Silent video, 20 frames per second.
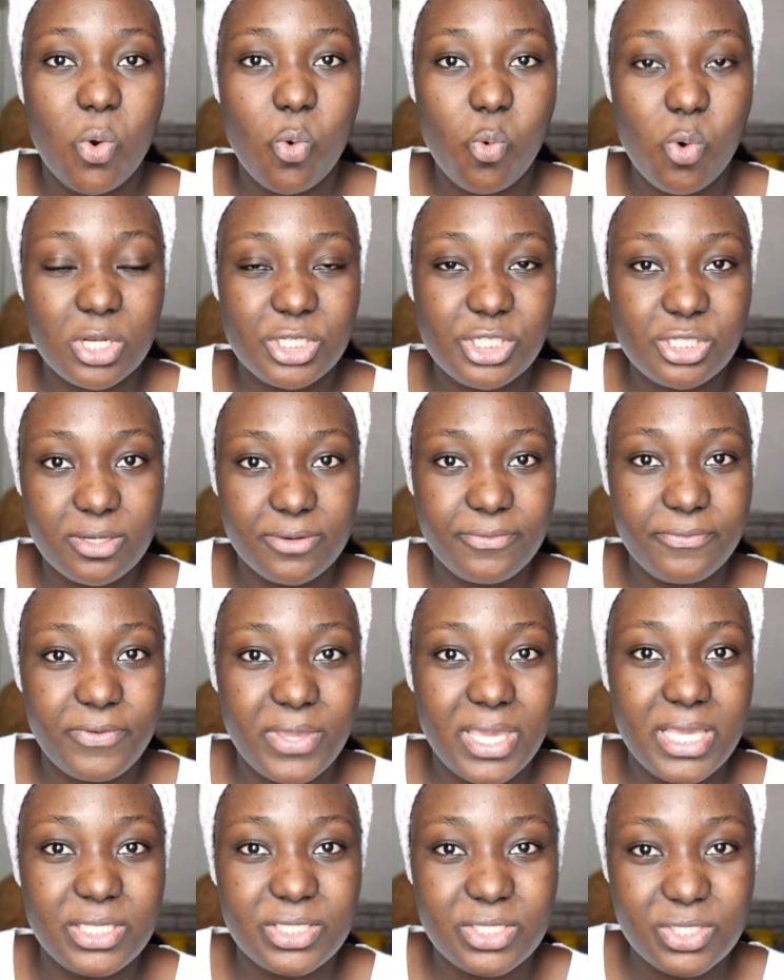wash your
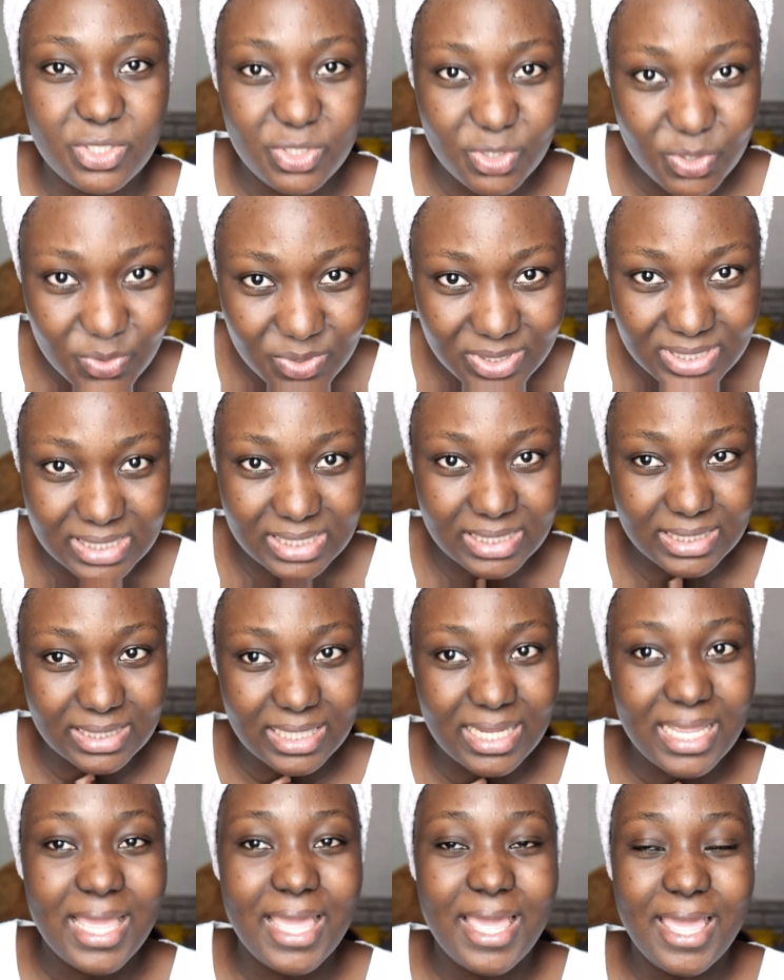face using
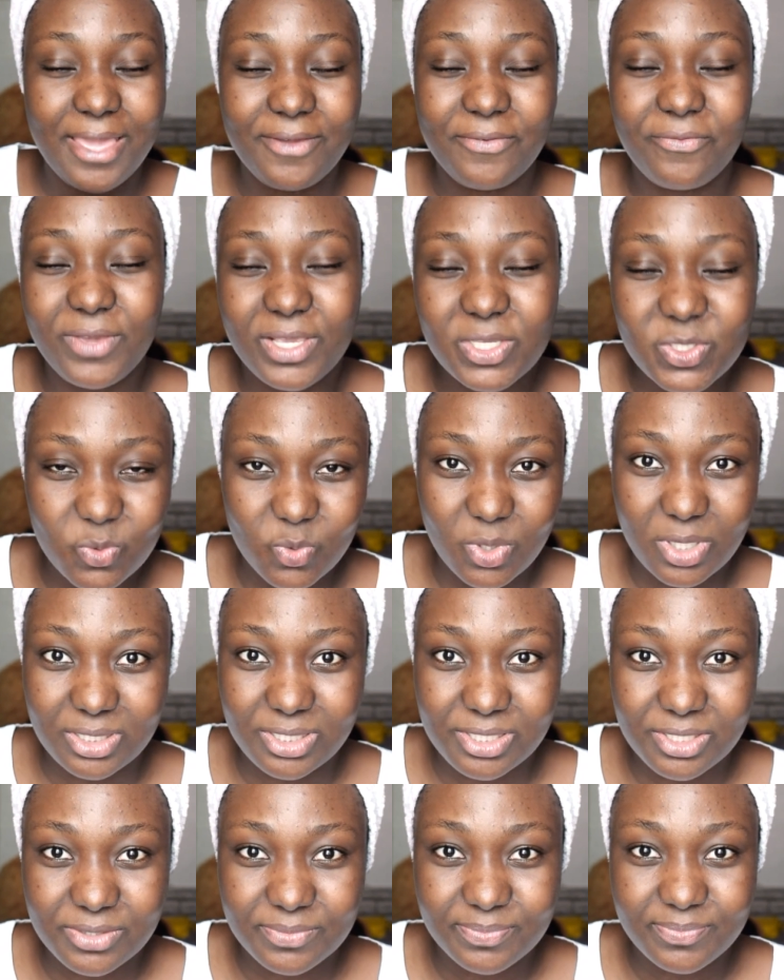a face
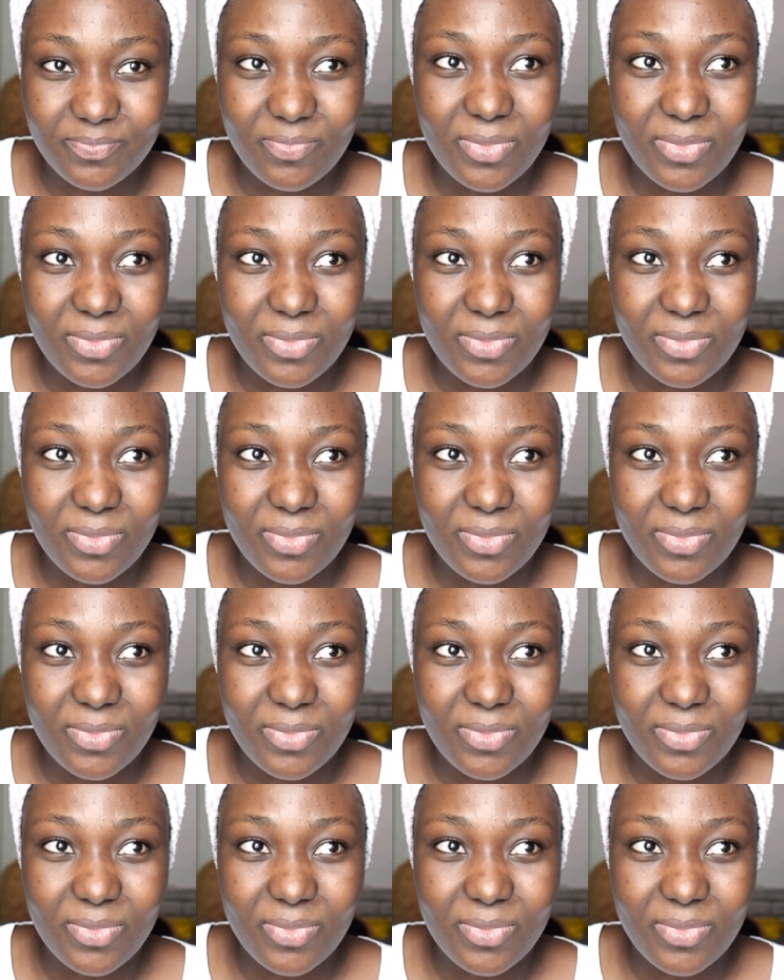wash.